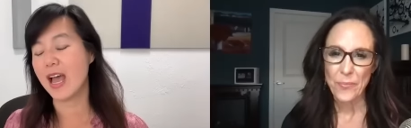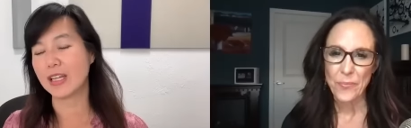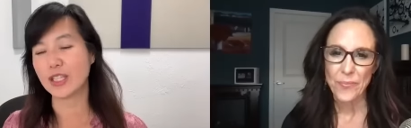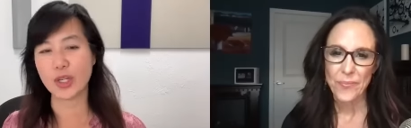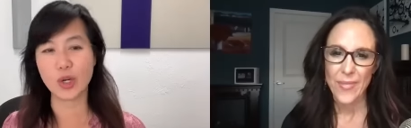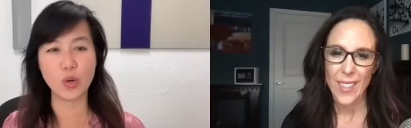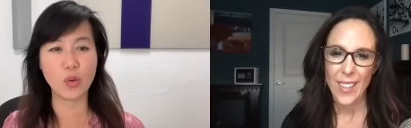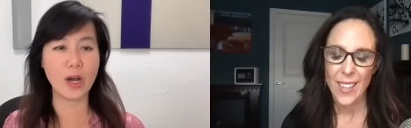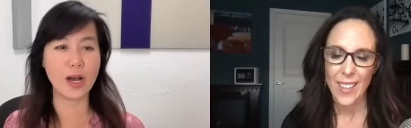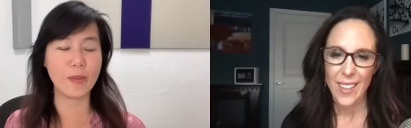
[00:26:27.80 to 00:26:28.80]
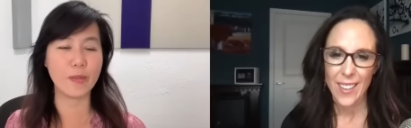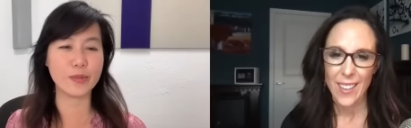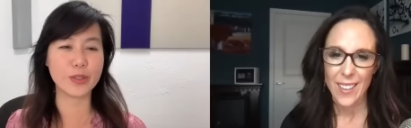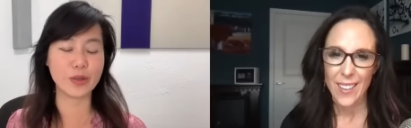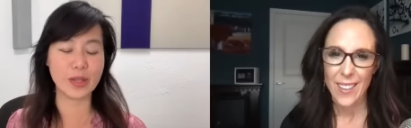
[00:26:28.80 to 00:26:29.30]
Speaker 1: And so,
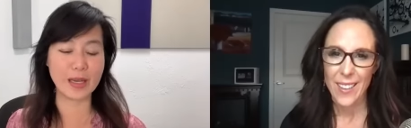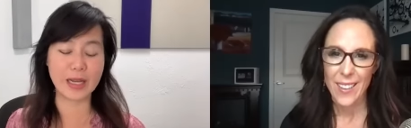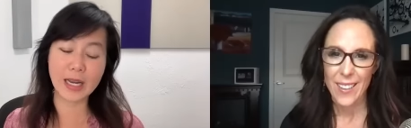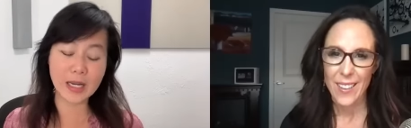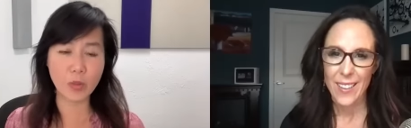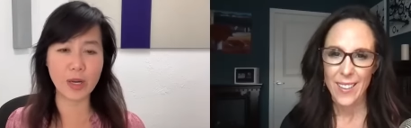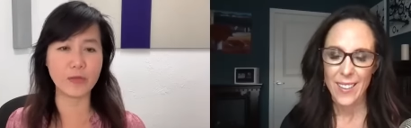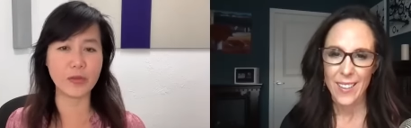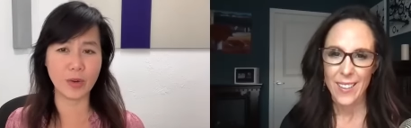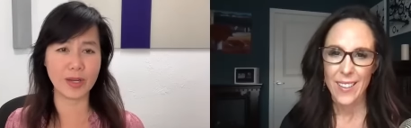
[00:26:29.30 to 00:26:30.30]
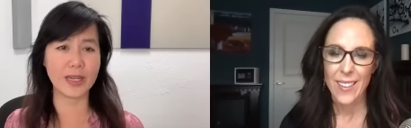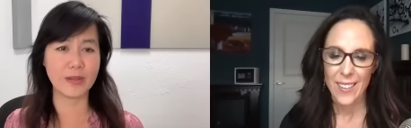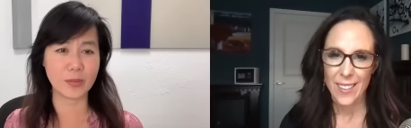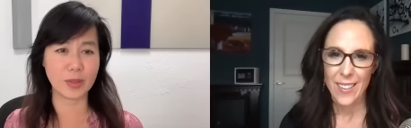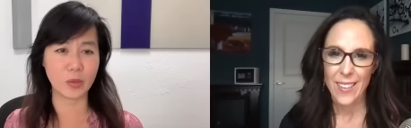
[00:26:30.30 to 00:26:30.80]
um, so, and, and anyway, if you wanted to
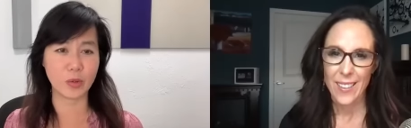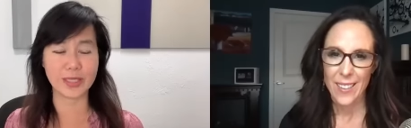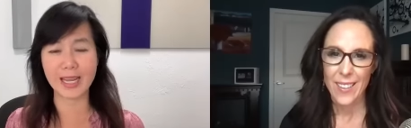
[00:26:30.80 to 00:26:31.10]
have something that worked, you'd